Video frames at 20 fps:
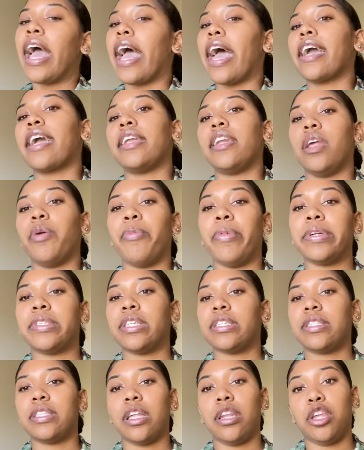academics
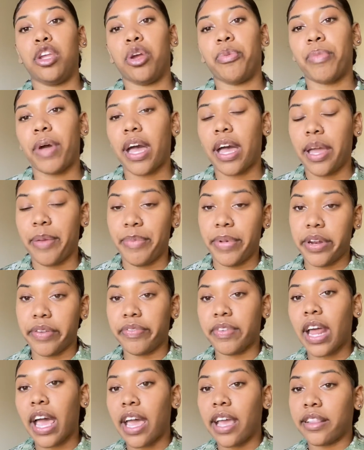is still in your mind, but if
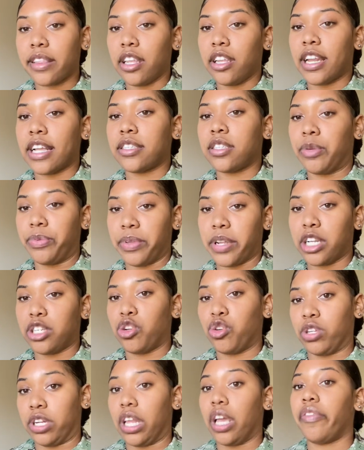not, then that's something that
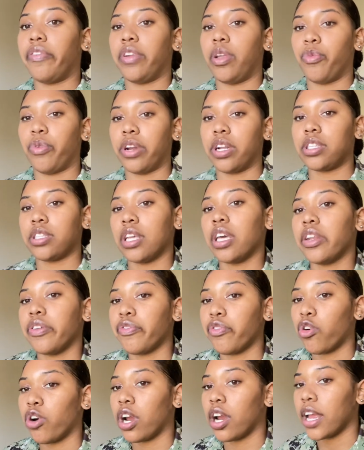you definitely want to study
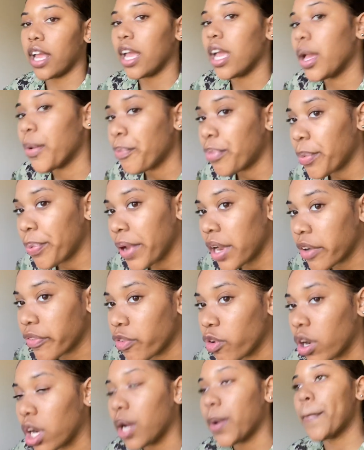for and prepare
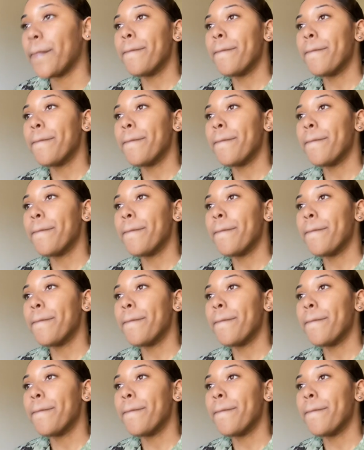for.